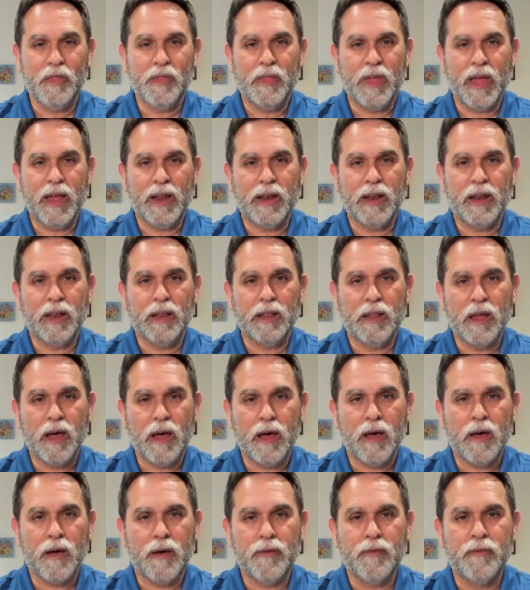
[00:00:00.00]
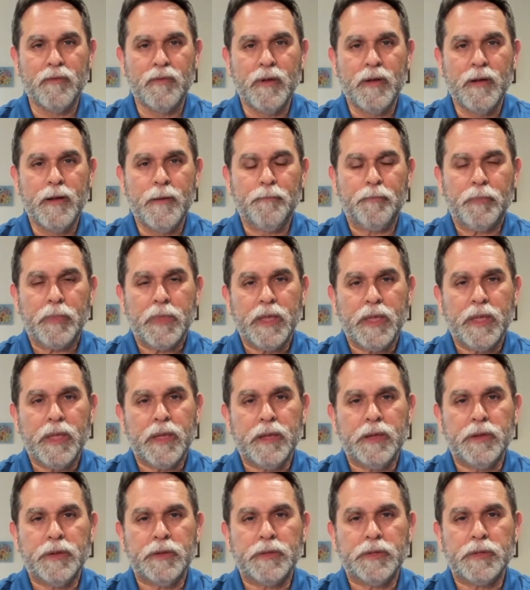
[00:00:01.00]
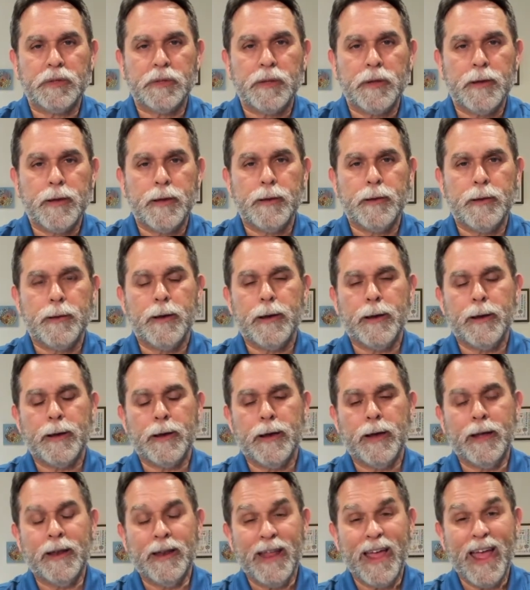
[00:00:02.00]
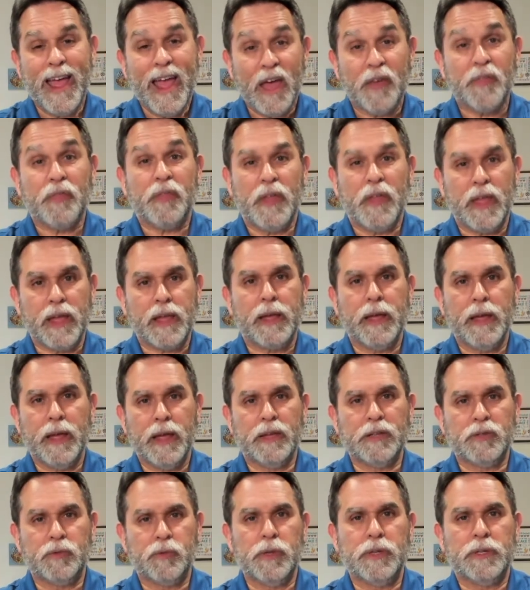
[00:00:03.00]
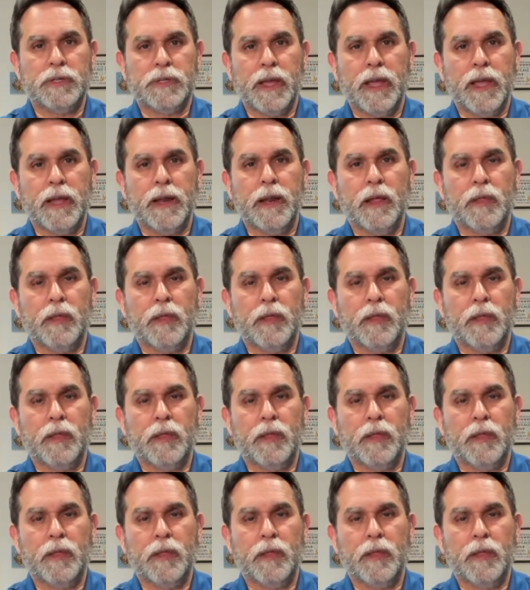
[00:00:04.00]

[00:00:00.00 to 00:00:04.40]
that love is an ethic, as we say.